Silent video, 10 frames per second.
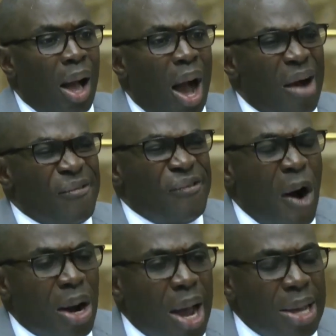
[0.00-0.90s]
have
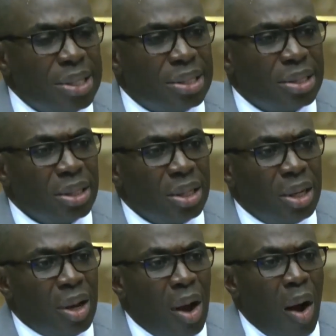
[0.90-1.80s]
focused
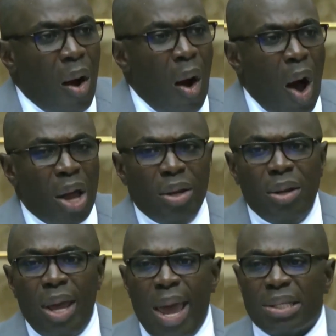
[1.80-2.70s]

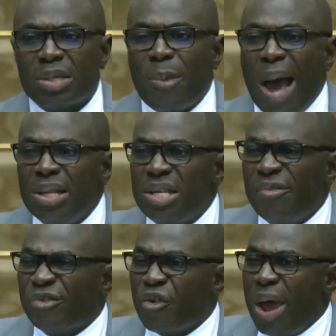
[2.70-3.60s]
on
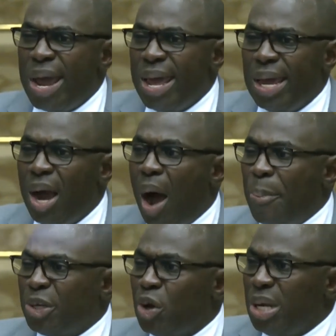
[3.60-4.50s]
expansive training
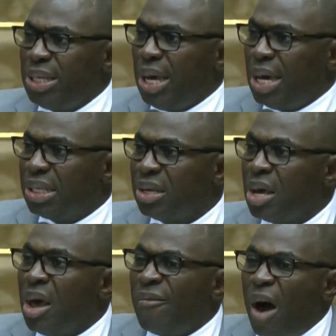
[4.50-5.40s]
opportunities
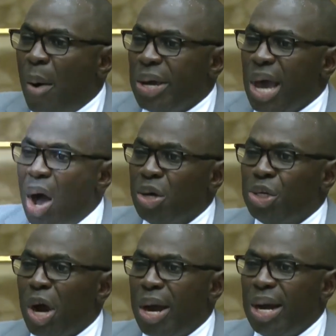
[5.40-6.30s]
for our young
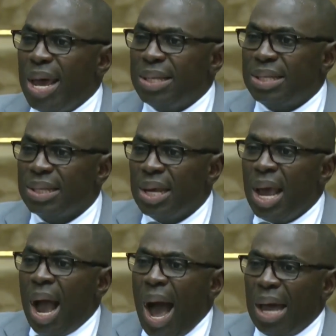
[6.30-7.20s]
journalists
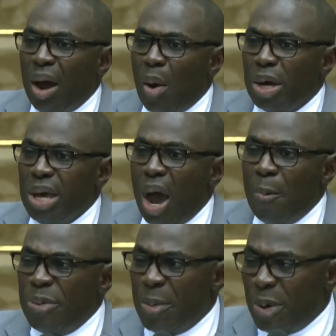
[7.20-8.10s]
and our
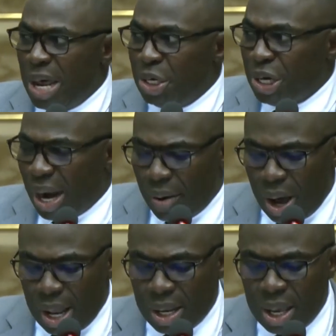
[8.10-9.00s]
young people in
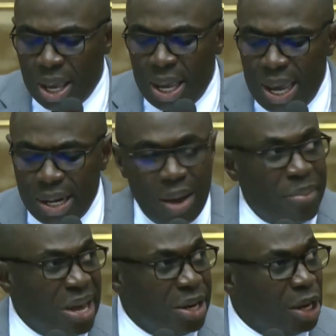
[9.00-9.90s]
general in the
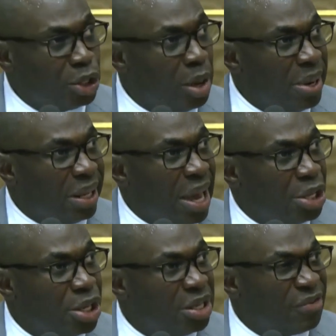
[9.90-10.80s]
media and
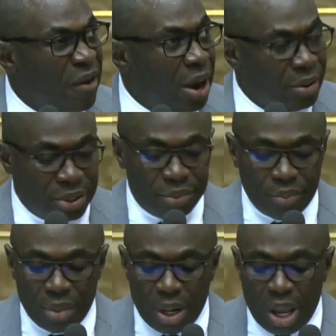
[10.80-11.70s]
communication spheres.
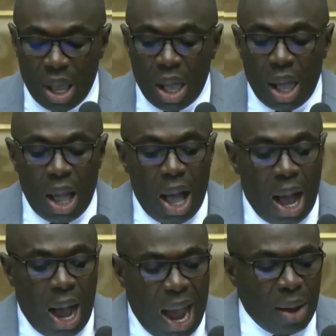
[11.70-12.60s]

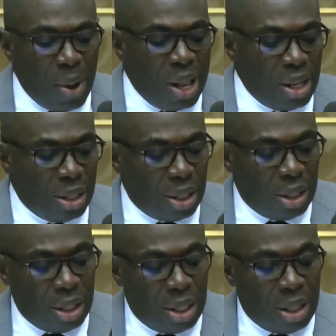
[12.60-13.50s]
I will
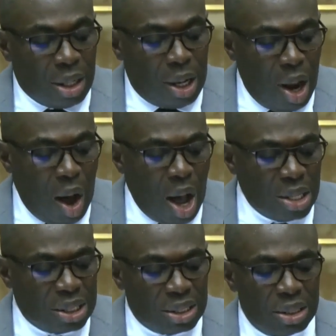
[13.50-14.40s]

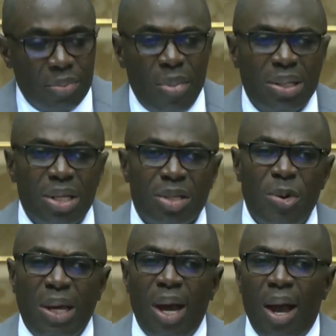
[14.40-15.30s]
close, Mr.
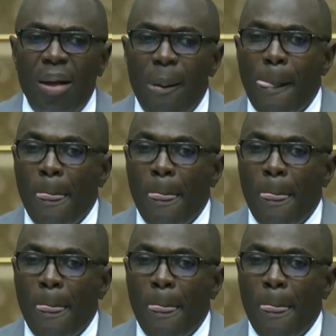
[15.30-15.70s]
Speaker,